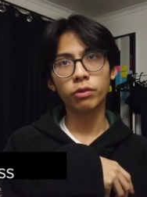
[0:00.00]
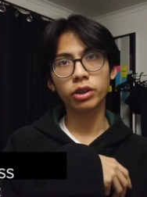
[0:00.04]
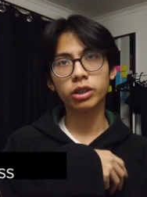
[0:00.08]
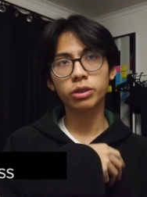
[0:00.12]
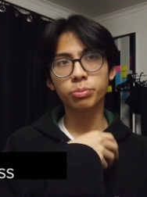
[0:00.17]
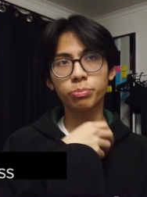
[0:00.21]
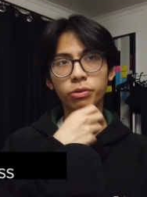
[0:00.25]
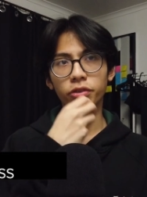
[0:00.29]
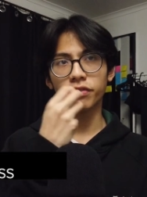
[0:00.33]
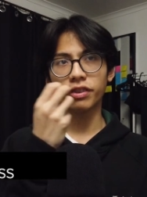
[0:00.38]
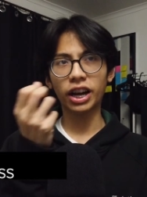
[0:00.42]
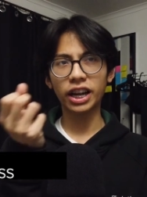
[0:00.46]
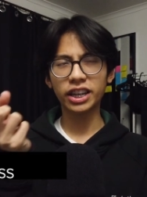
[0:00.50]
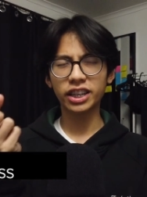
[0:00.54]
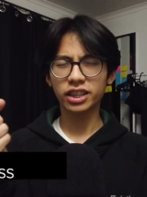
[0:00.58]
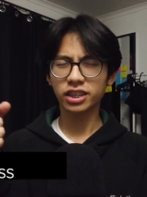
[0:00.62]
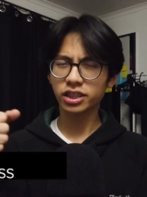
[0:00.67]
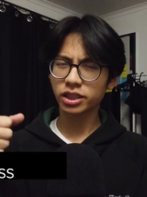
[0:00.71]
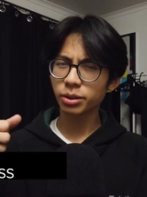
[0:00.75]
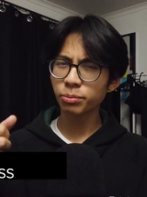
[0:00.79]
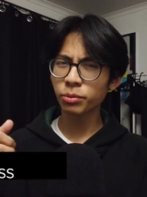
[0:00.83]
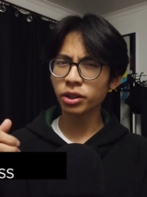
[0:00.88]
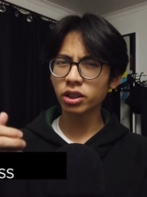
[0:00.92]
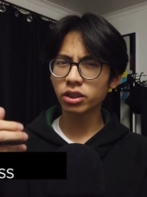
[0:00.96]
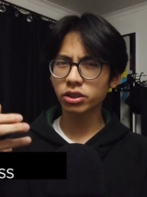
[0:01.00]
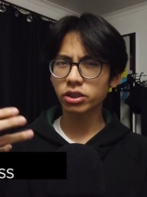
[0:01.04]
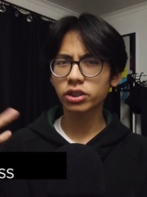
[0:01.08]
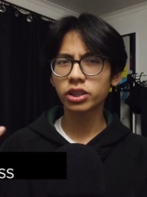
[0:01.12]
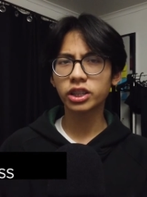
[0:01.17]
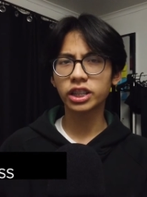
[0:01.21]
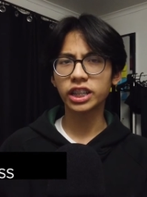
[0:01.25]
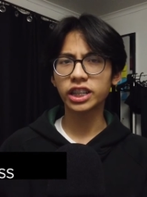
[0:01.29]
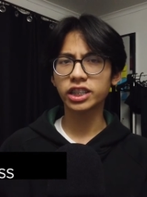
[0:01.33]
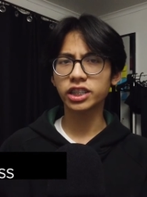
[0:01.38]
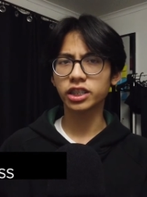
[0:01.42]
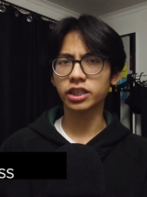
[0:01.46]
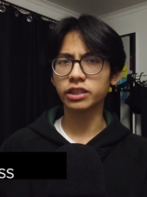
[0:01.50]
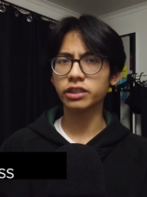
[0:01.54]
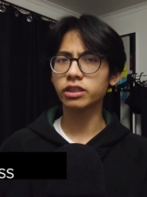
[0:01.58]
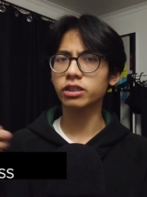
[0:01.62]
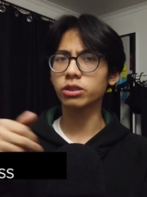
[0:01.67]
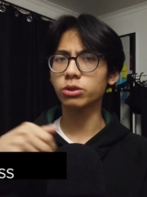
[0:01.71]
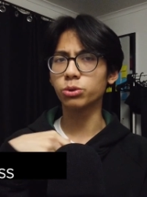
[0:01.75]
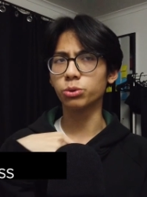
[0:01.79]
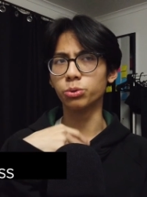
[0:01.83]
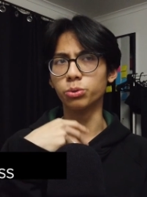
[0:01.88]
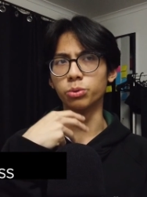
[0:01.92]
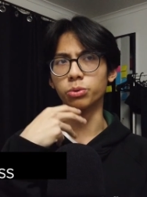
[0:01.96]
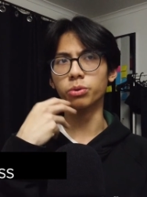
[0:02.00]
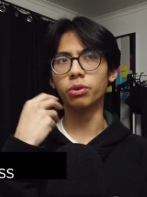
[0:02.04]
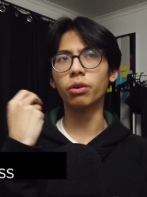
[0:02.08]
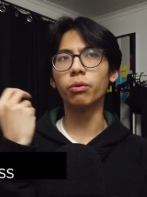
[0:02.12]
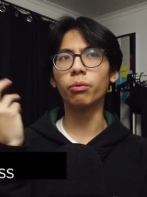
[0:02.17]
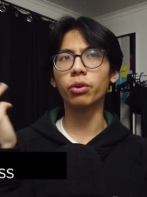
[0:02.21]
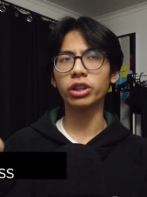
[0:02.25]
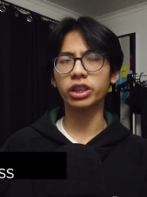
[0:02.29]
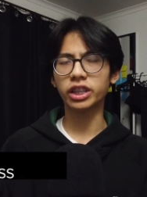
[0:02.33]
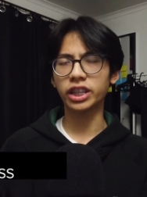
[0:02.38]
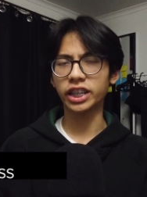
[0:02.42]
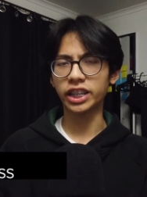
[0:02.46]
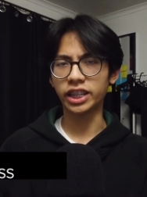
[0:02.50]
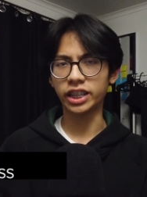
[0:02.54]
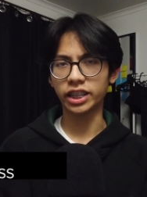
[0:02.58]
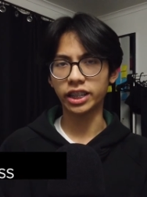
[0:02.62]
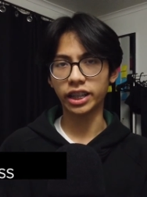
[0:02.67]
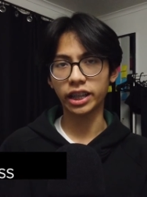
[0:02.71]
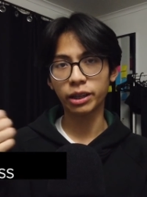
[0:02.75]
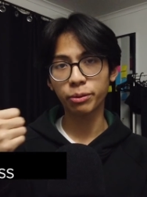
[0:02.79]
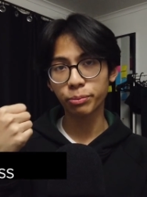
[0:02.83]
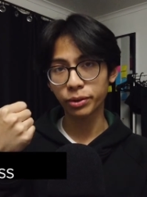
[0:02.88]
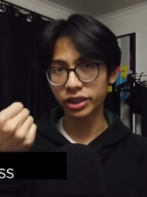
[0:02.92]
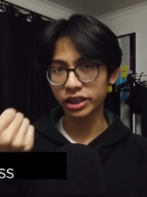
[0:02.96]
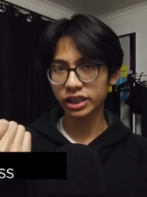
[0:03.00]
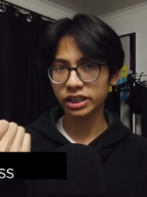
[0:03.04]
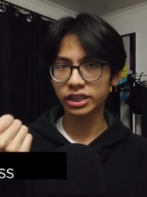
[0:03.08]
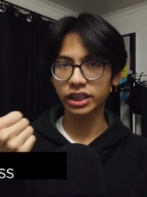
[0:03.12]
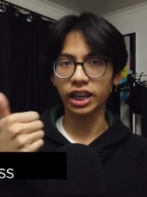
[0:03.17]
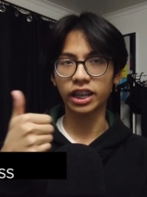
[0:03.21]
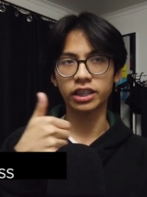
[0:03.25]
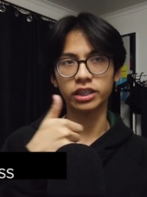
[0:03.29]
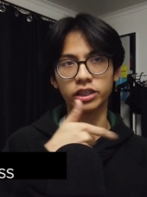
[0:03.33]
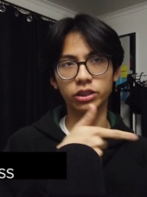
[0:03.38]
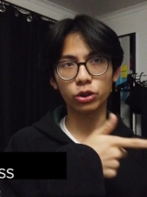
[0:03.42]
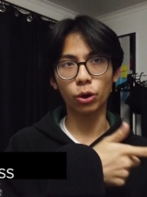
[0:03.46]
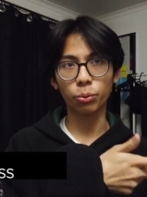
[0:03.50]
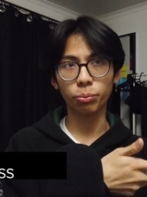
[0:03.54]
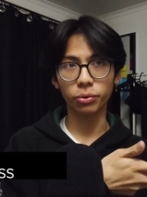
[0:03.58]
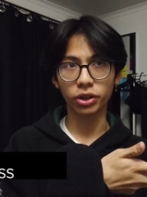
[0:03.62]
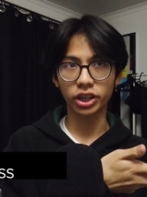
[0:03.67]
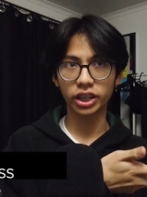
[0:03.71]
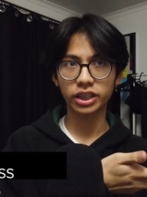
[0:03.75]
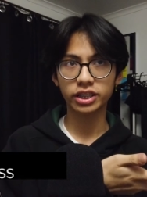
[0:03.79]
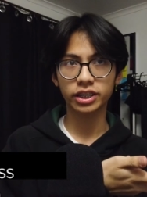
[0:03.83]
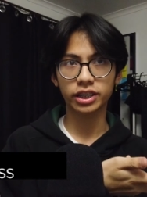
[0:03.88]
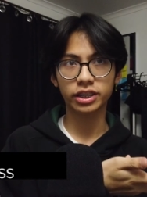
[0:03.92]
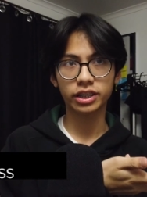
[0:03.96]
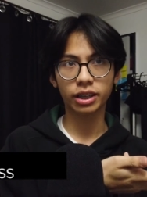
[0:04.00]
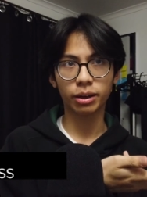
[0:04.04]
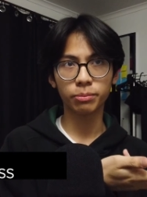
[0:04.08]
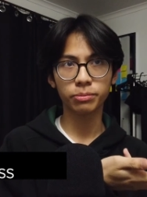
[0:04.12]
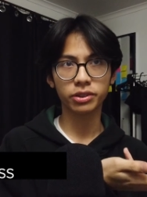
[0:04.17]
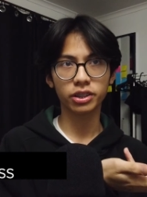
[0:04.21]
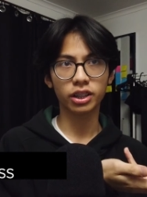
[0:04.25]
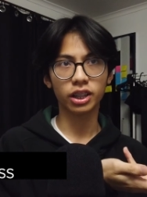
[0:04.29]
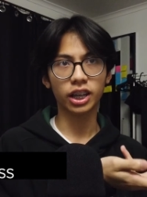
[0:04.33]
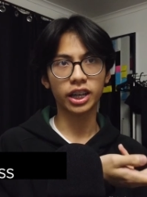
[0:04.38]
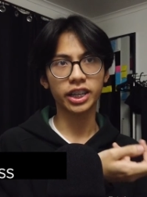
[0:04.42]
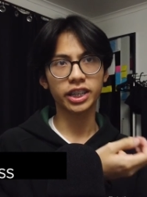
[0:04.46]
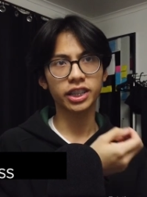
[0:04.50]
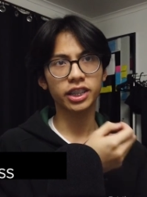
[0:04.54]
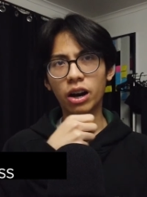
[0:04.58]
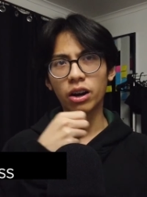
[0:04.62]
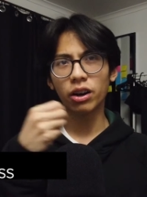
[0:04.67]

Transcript: which provided similar conditions to what the EBIS and John Monash exams are like.